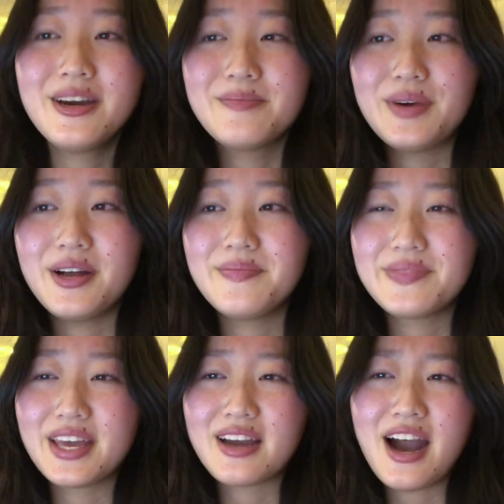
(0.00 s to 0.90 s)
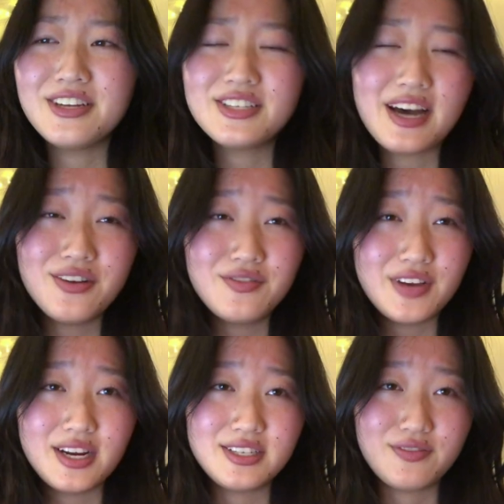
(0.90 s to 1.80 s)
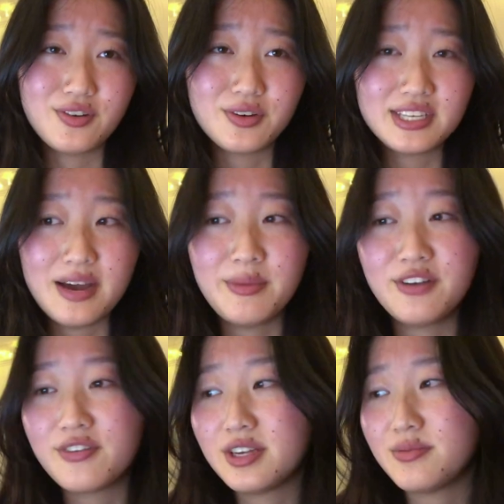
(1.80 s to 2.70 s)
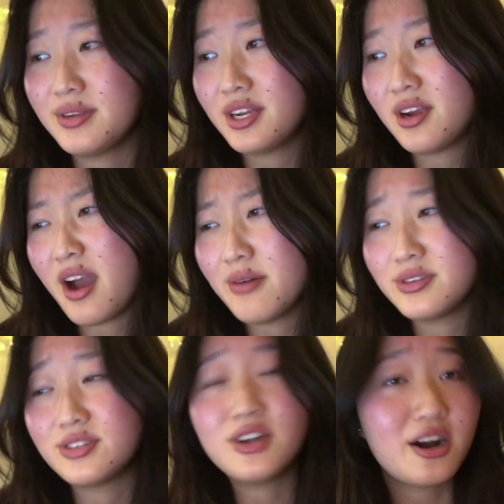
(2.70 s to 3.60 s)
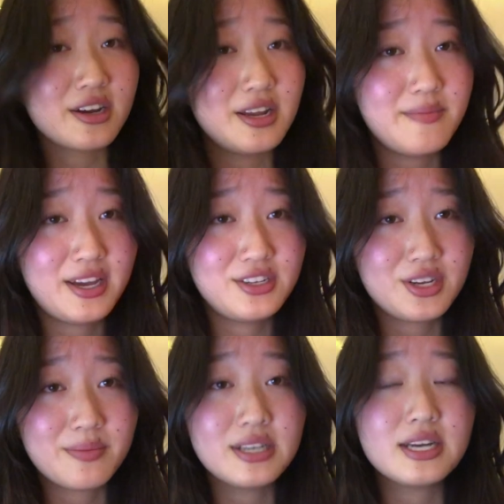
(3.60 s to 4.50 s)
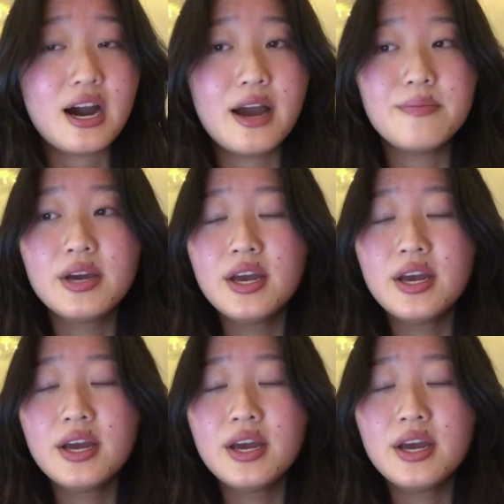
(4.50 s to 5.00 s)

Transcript: But like, I just had a very difficult time my freshman year. I was not good at managing my time.